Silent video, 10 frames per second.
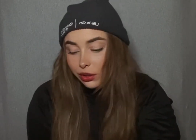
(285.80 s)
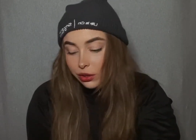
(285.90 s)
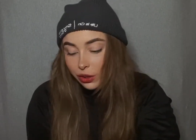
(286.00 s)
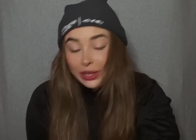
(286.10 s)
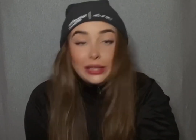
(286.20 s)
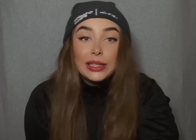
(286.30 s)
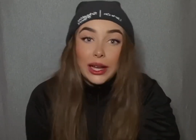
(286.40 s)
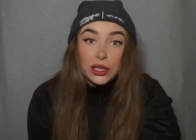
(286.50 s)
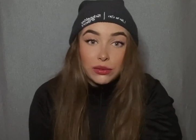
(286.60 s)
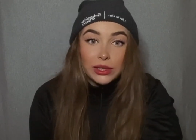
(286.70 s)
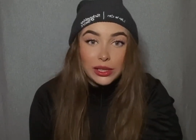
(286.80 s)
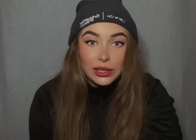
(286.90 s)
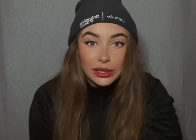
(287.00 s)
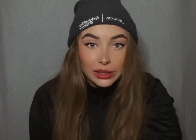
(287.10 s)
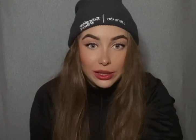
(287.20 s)
do an insulation
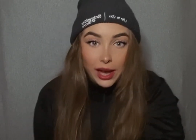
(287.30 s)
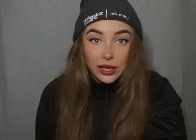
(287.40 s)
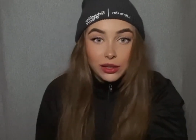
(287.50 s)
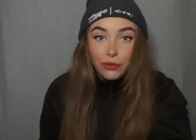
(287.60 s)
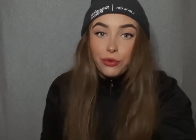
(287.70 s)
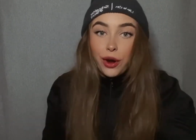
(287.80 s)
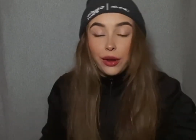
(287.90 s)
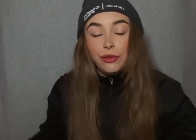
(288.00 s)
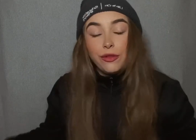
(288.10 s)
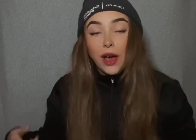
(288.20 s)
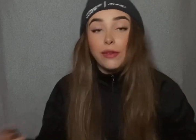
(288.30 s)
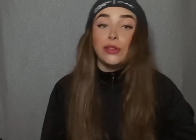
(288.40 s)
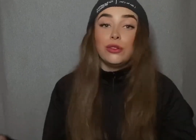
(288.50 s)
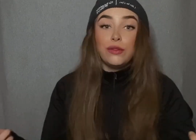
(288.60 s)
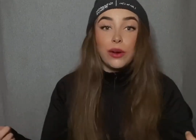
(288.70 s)
resistance test and throw five
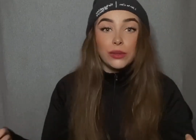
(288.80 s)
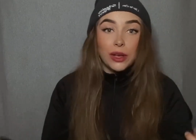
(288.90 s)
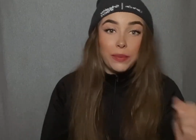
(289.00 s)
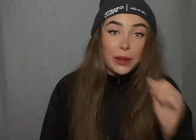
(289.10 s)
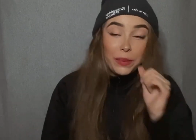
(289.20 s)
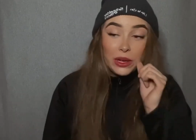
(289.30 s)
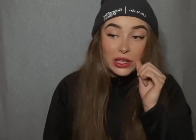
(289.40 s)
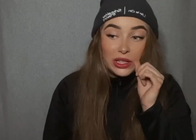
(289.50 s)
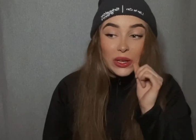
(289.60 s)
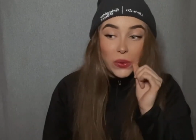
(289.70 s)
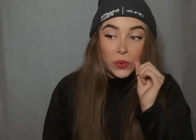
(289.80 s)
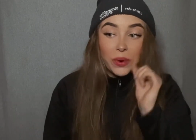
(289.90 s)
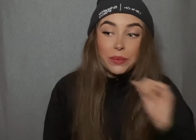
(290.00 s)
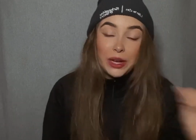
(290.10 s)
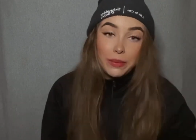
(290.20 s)
hundred volts up it, because you will
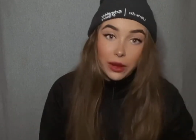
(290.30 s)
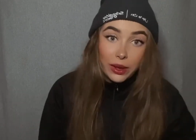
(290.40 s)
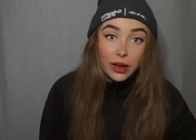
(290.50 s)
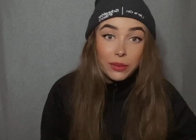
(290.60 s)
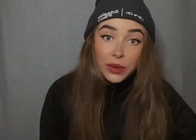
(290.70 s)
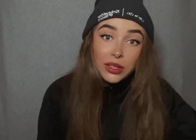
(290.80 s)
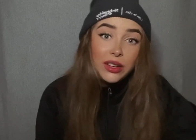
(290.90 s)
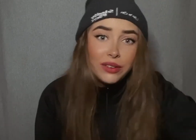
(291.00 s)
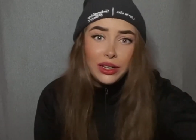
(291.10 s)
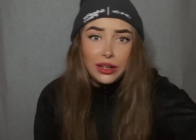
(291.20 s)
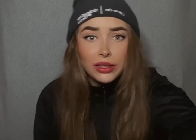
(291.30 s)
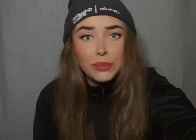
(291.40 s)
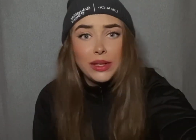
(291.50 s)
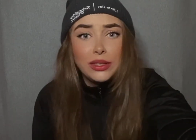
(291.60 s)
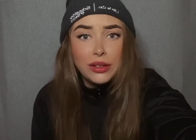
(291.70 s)
probably blow it up and they're really
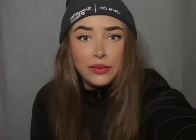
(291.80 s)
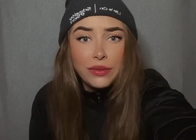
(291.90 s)
expensive.